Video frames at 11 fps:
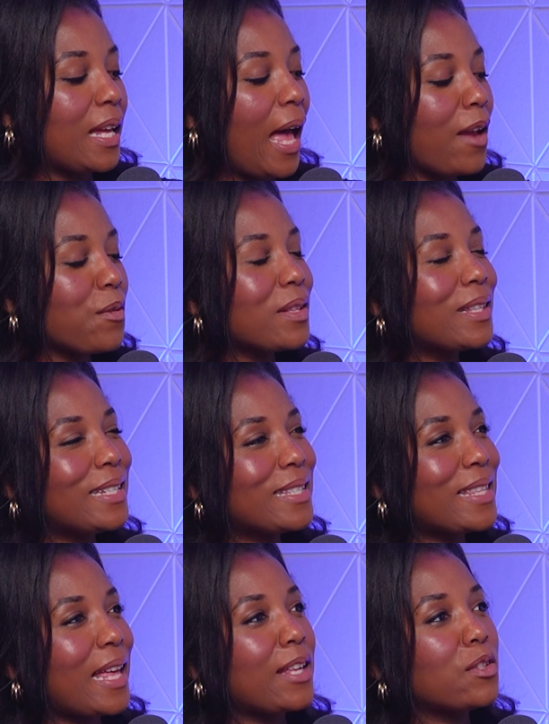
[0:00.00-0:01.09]
I
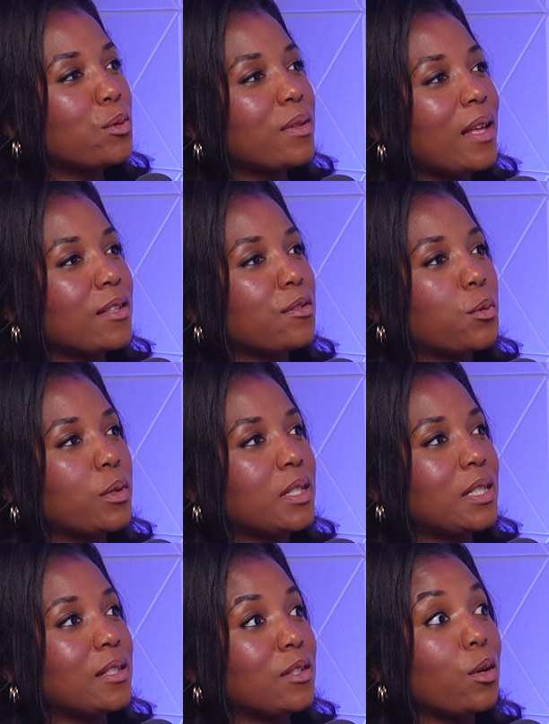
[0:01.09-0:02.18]
released that in
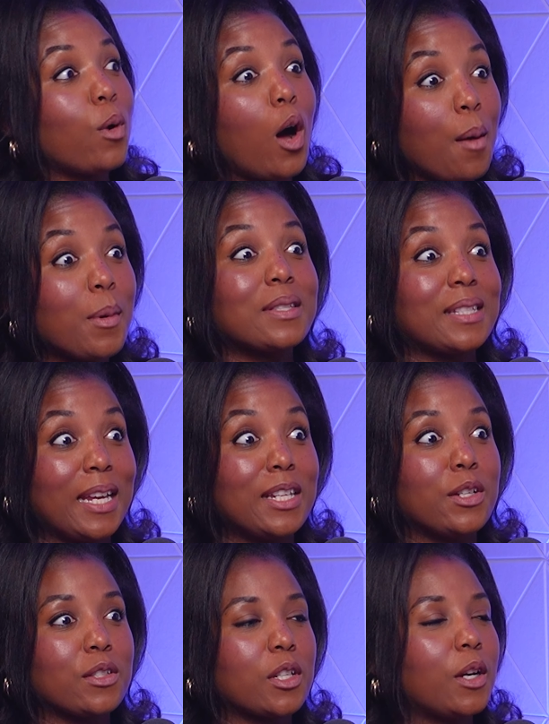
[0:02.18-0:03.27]
2014. So almost 10
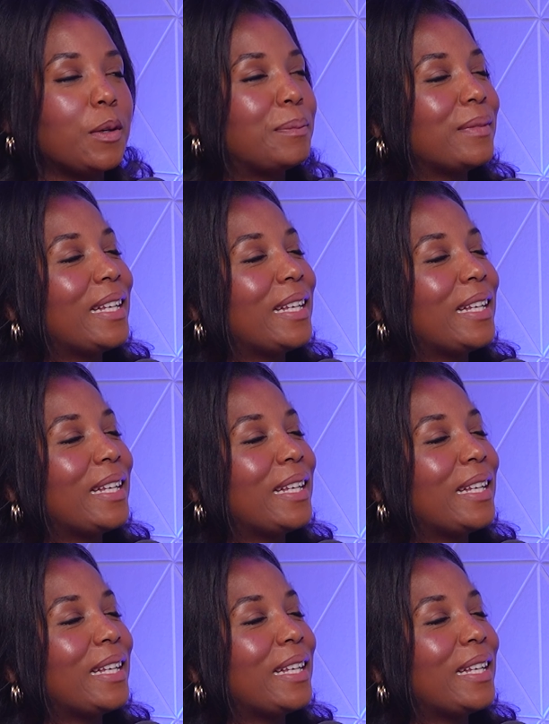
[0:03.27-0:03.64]
years ago.